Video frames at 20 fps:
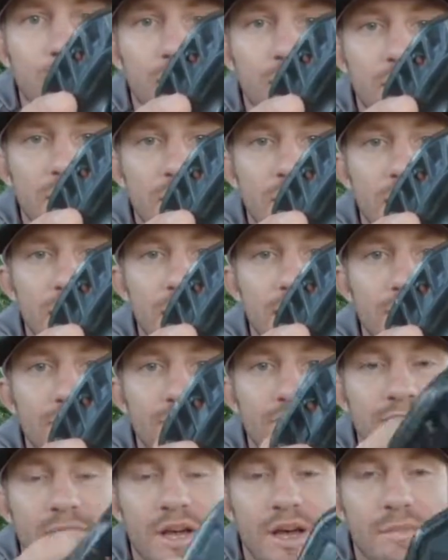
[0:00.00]
green
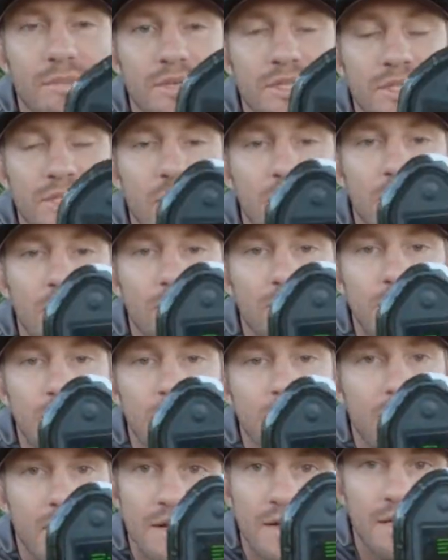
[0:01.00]
number showing up
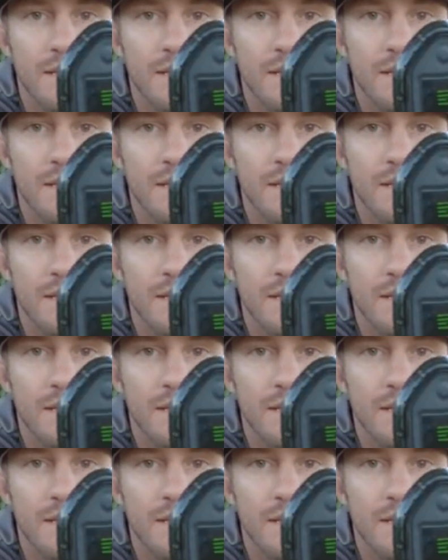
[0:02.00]
there.